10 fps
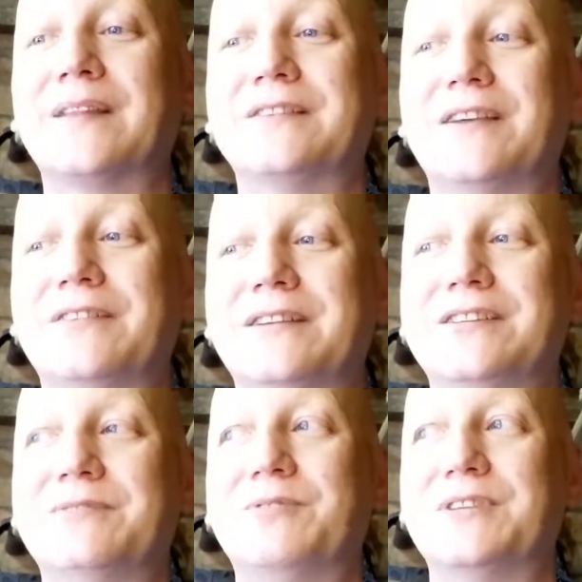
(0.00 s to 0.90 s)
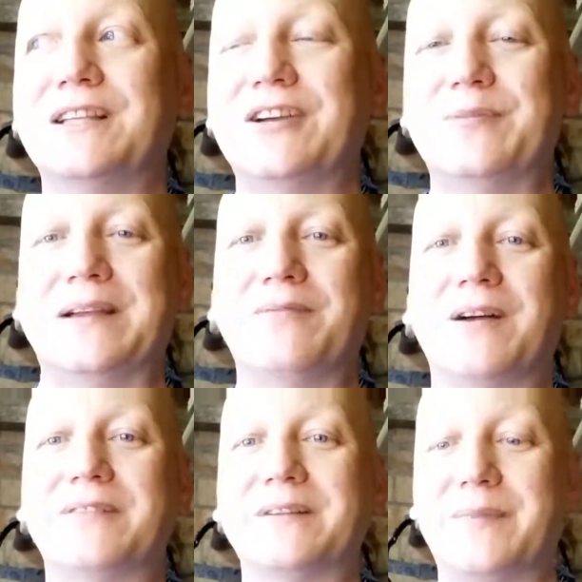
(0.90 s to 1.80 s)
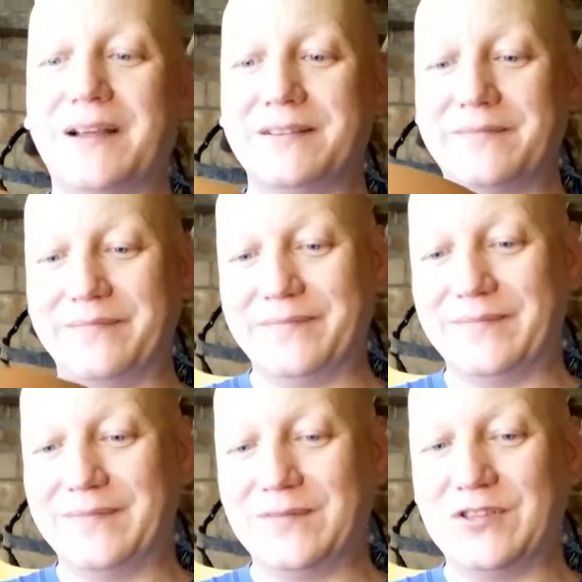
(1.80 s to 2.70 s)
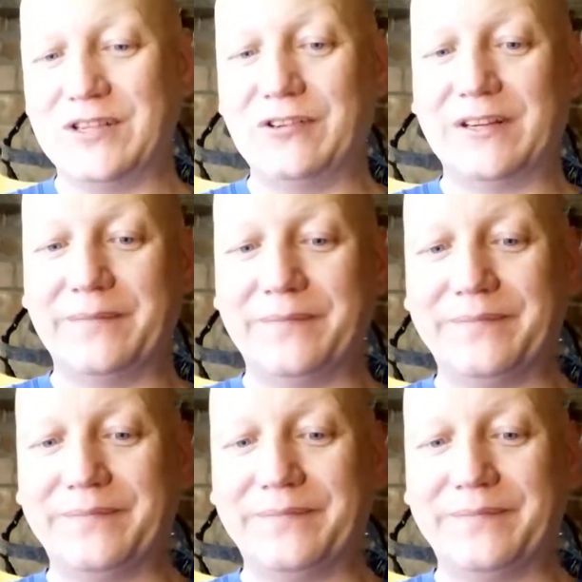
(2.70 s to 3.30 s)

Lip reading: So she was a little bit worried, but she got it,